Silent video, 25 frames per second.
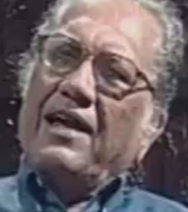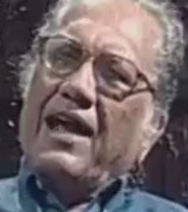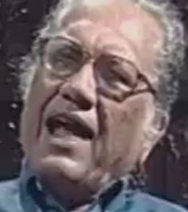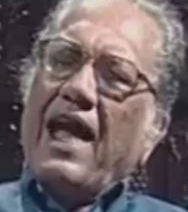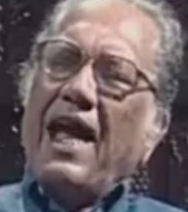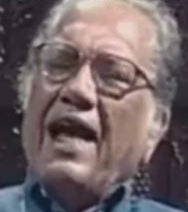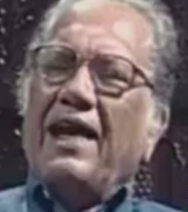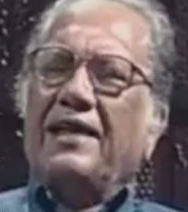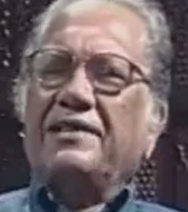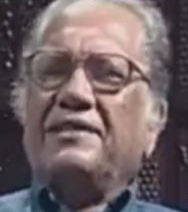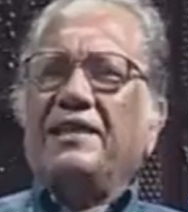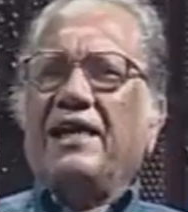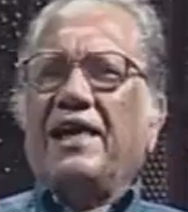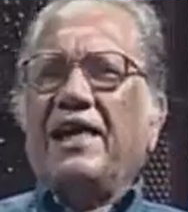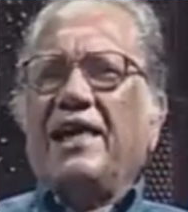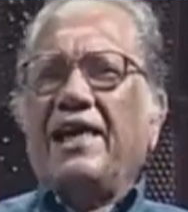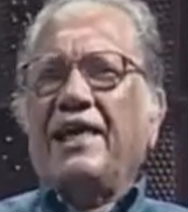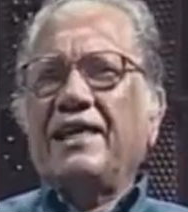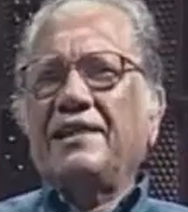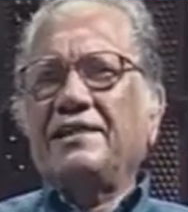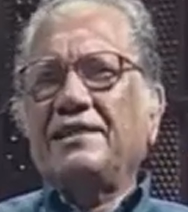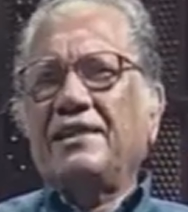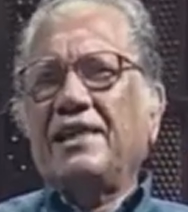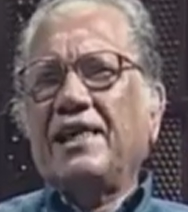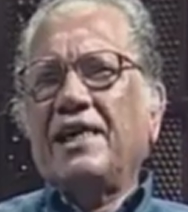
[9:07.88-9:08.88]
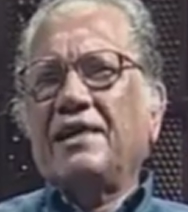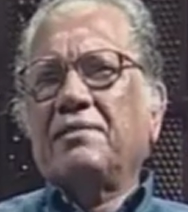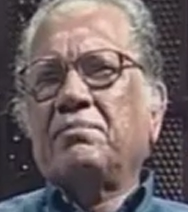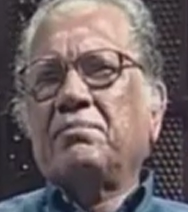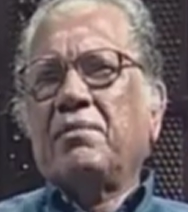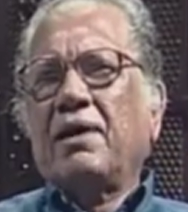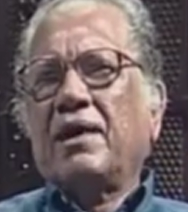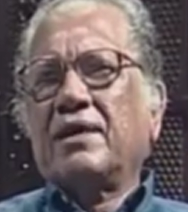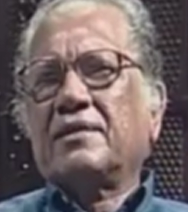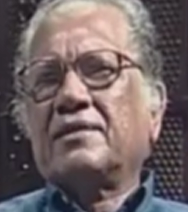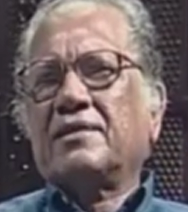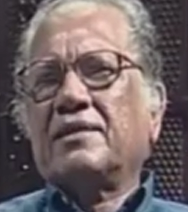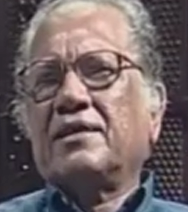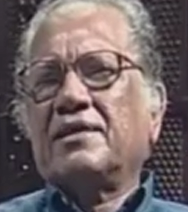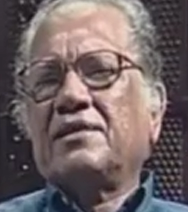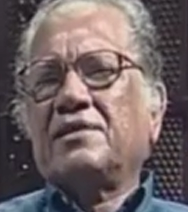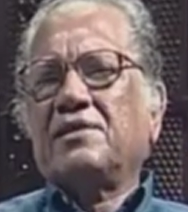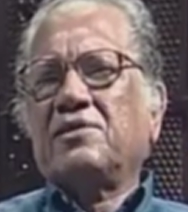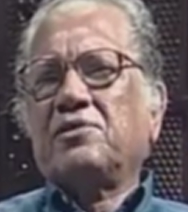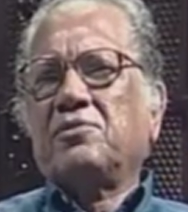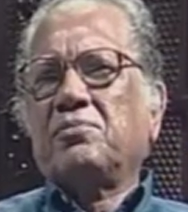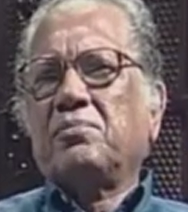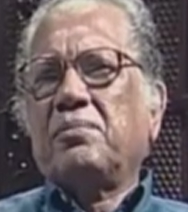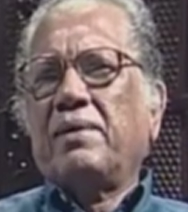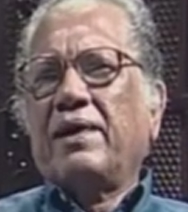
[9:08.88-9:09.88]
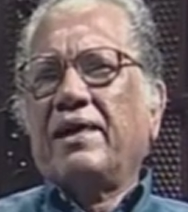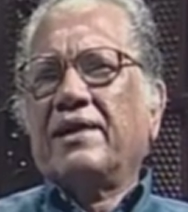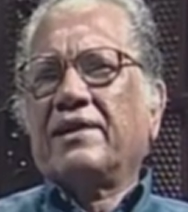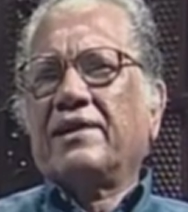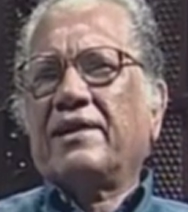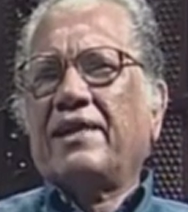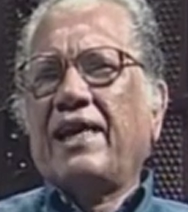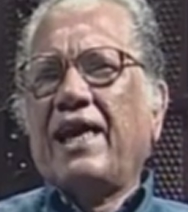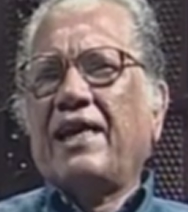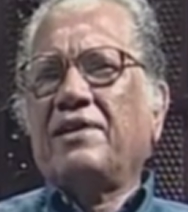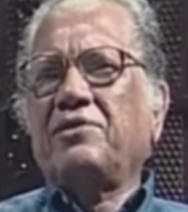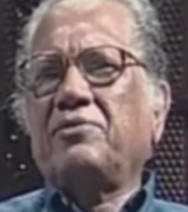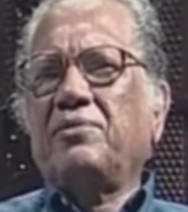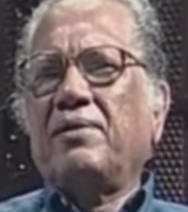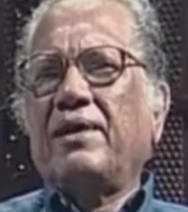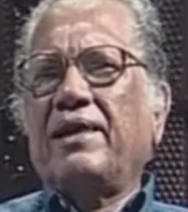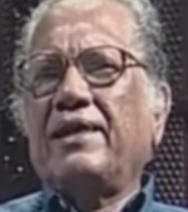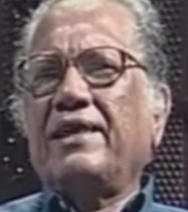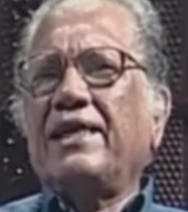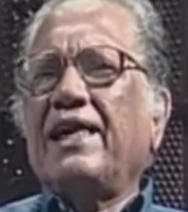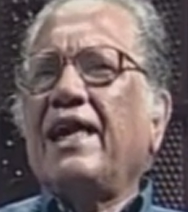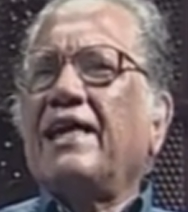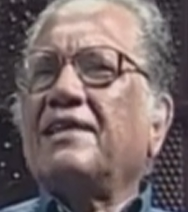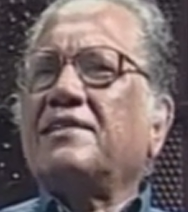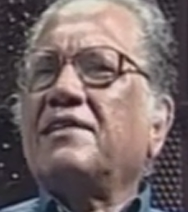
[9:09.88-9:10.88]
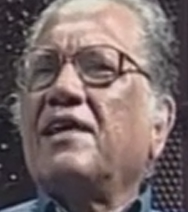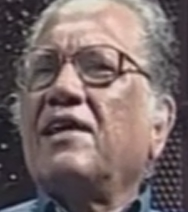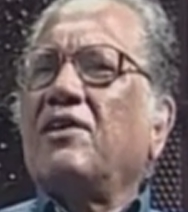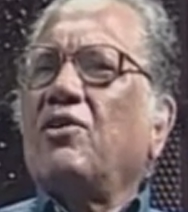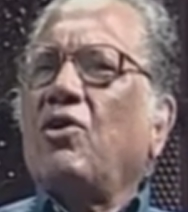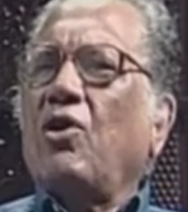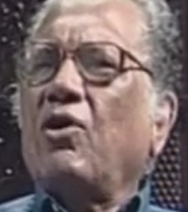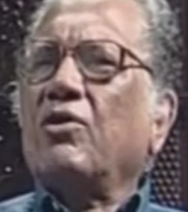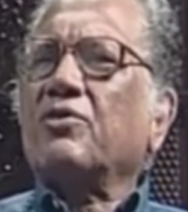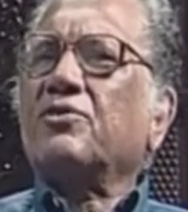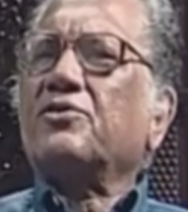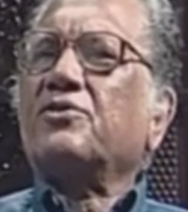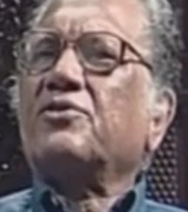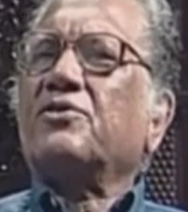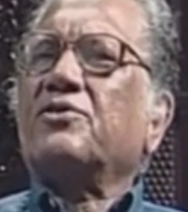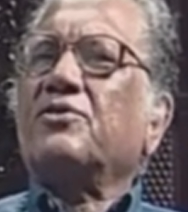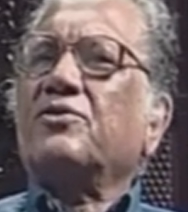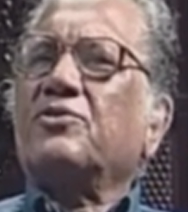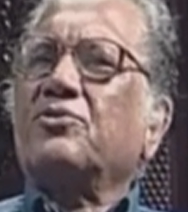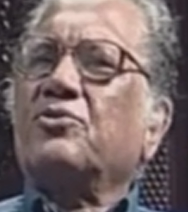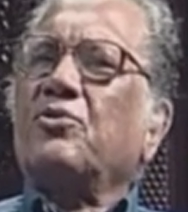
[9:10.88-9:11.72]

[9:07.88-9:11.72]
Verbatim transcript: and the Indian merchants were gradually at a loss